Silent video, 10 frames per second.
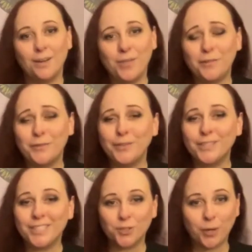They are
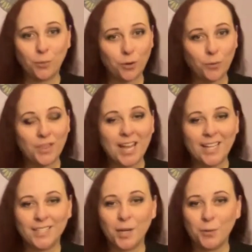doing such great work with
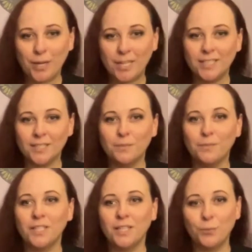
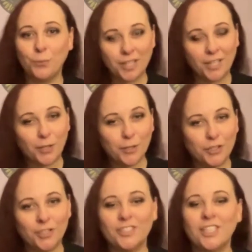anti-racism within
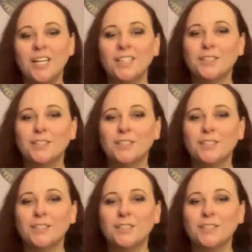our church.